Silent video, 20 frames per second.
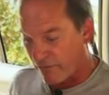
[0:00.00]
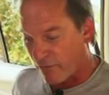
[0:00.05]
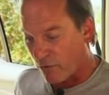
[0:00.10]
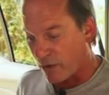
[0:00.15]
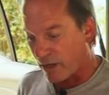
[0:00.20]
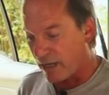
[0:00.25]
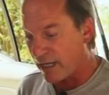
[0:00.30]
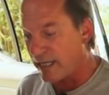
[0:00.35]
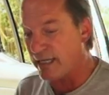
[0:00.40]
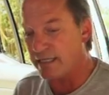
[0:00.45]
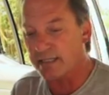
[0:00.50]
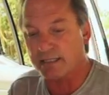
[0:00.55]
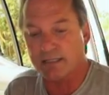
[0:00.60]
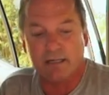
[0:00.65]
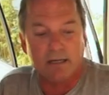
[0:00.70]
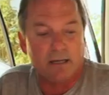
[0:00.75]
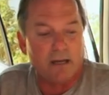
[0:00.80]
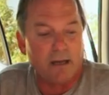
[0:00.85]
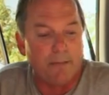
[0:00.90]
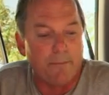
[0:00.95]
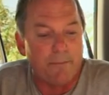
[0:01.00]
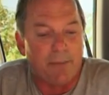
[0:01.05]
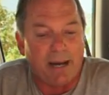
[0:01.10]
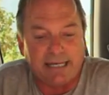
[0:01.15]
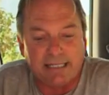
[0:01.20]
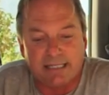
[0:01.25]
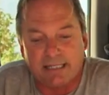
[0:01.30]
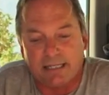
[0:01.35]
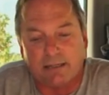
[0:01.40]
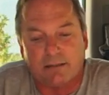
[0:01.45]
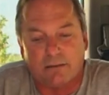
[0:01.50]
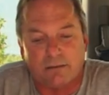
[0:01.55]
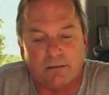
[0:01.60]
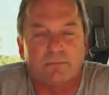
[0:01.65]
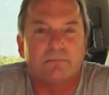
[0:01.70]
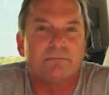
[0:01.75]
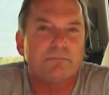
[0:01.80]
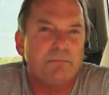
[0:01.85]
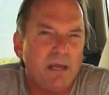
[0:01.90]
for at least a bicycle,